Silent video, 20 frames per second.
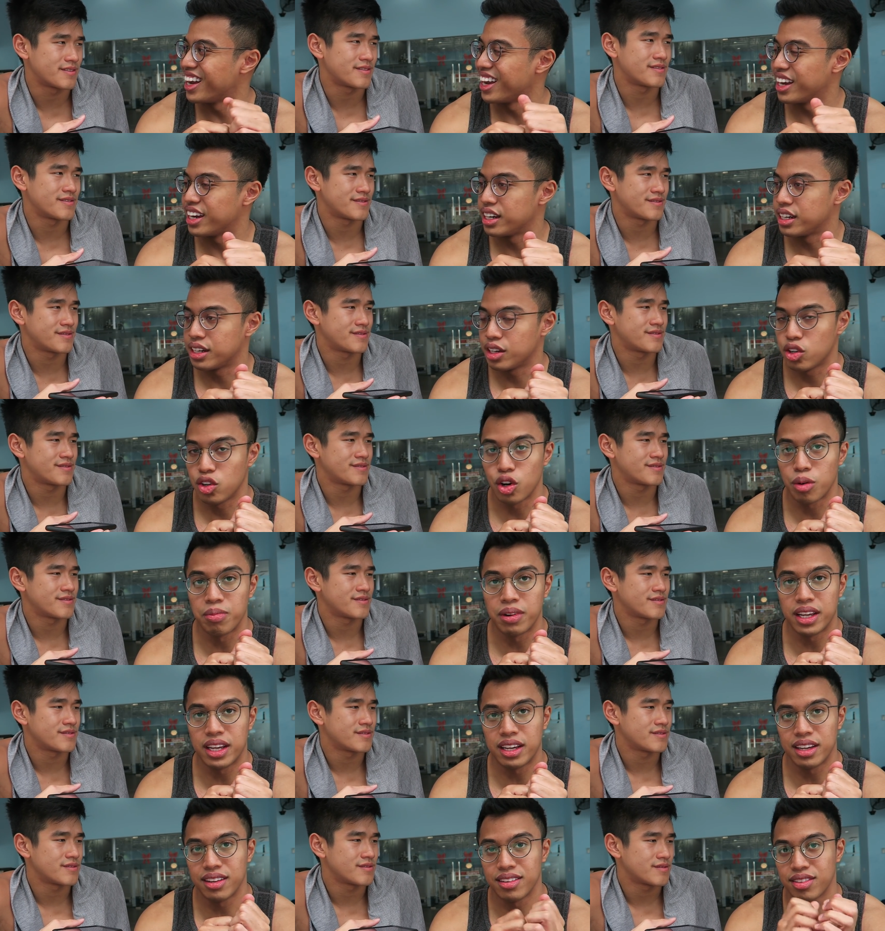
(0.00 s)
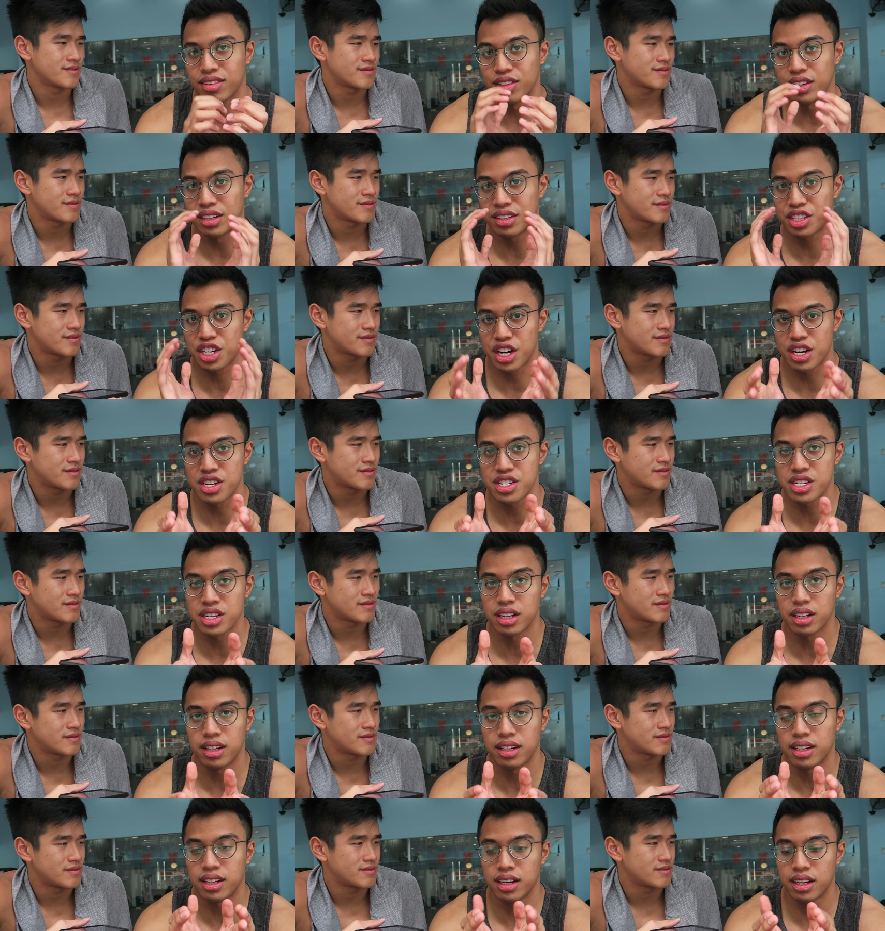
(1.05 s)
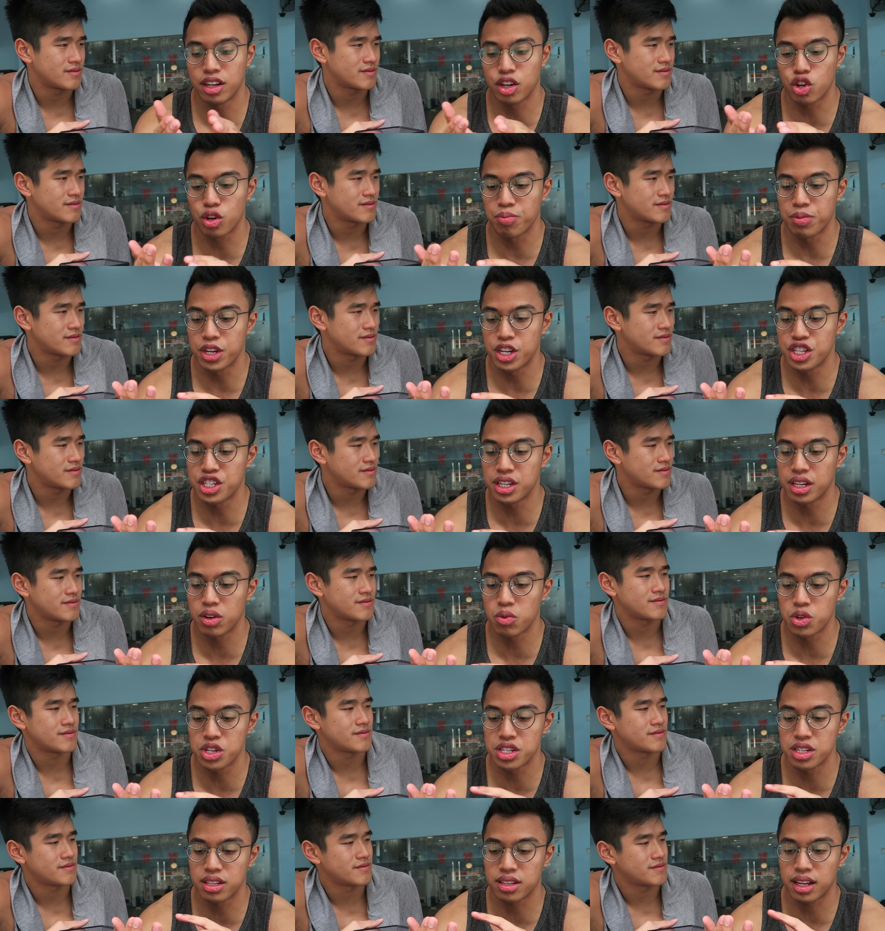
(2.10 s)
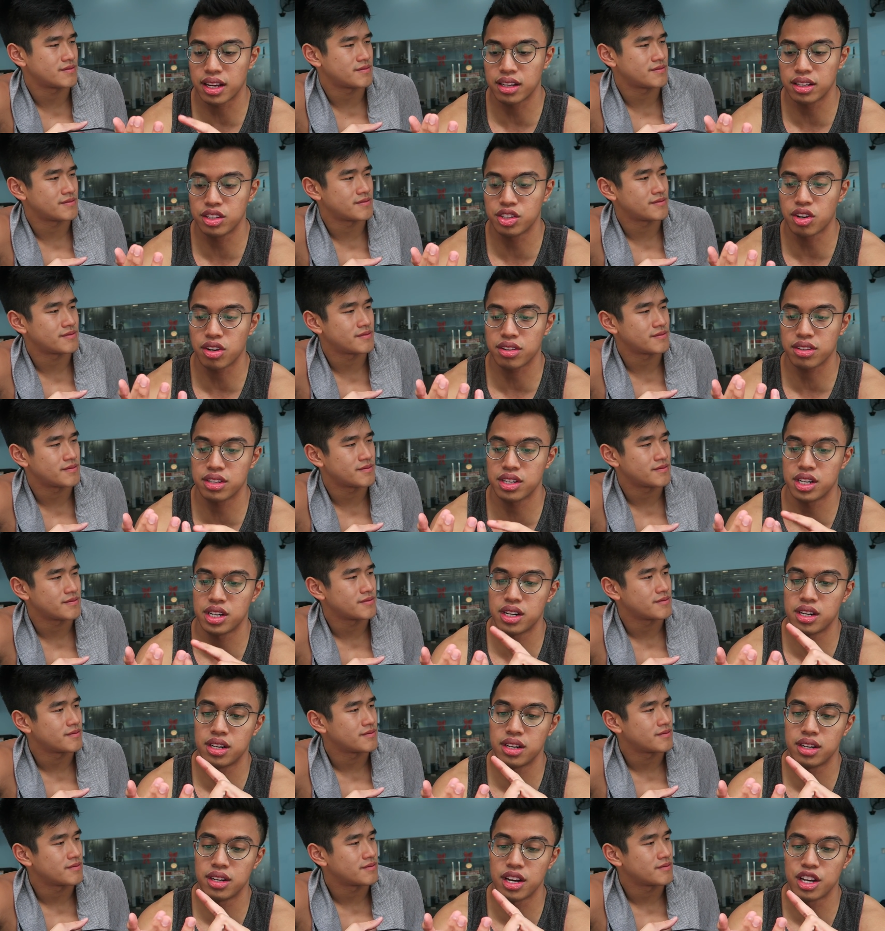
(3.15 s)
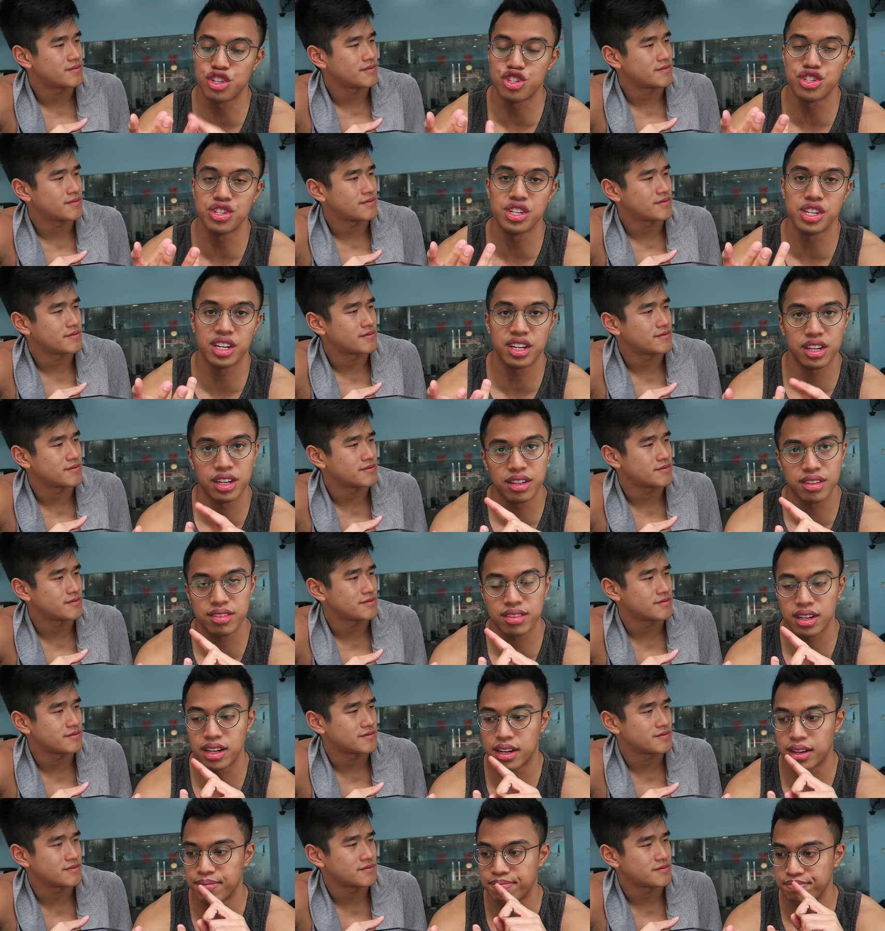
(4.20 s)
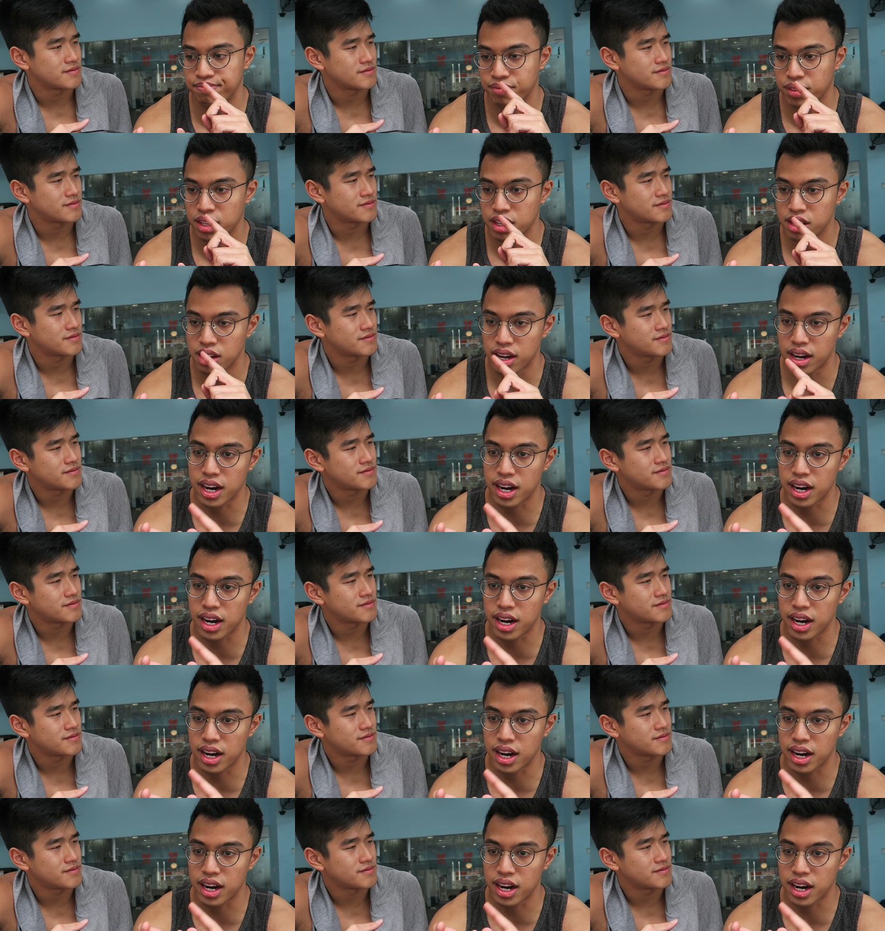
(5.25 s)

Speaker 1: And normally it's the traditional occupation, which is like doctor, engineers, um,